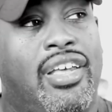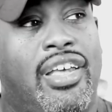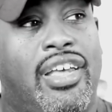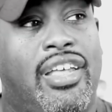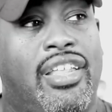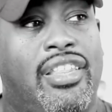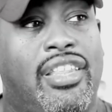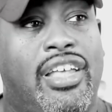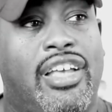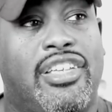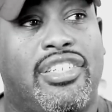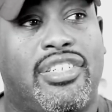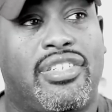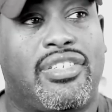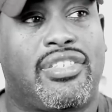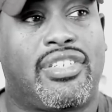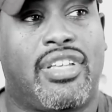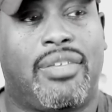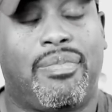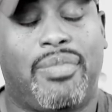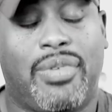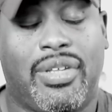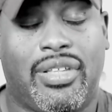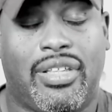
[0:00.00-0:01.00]
And that's
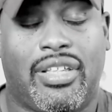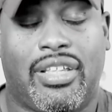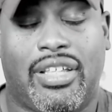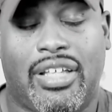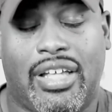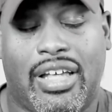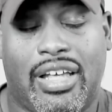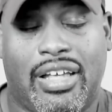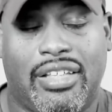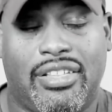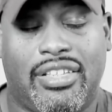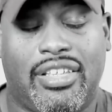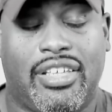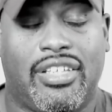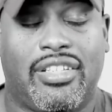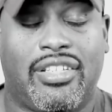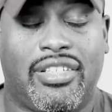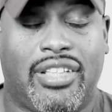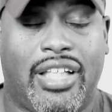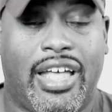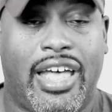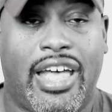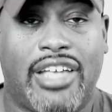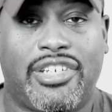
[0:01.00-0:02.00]
something that I
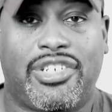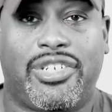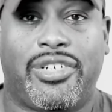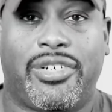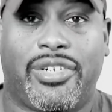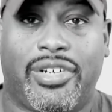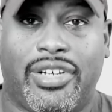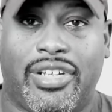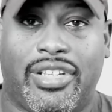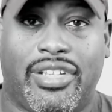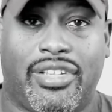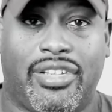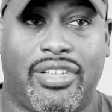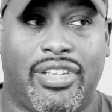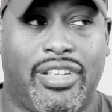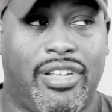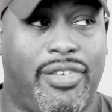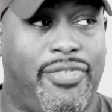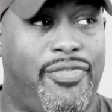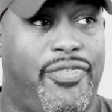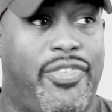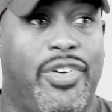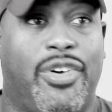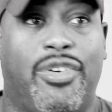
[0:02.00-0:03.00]
did last year, and
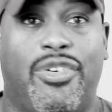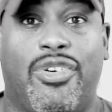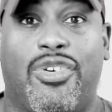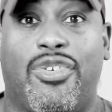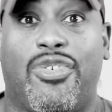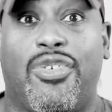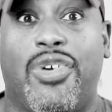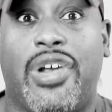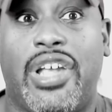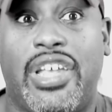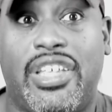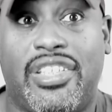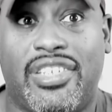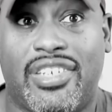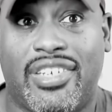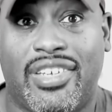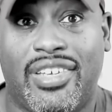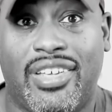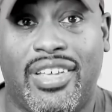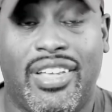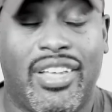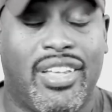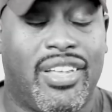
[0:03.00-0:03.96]
it felt great.